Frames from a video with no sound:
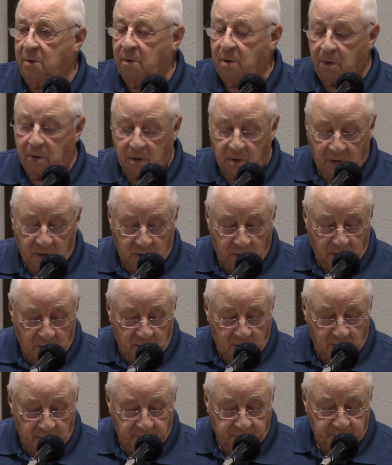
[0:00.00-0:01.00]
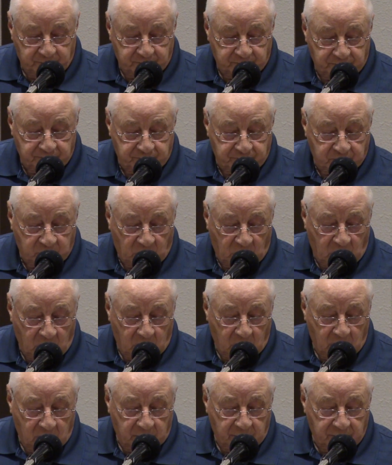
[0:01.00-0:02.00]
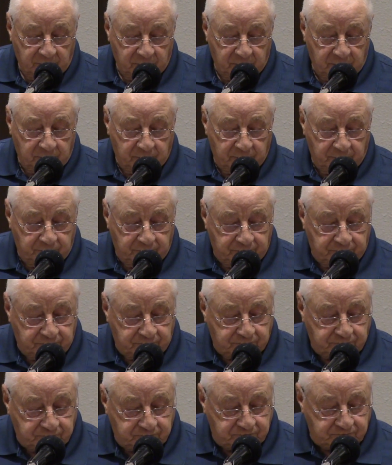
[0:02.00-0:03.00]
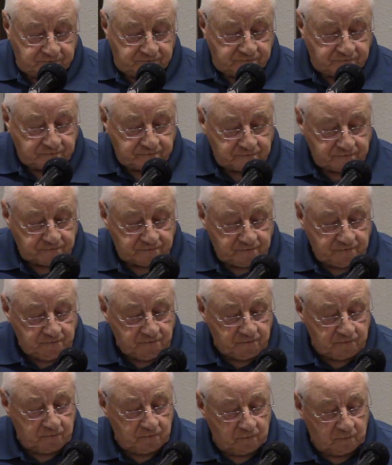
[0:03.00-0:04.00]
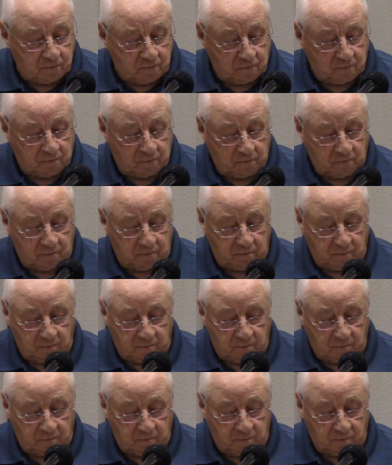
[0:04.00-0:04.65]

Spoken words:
(no one is talking)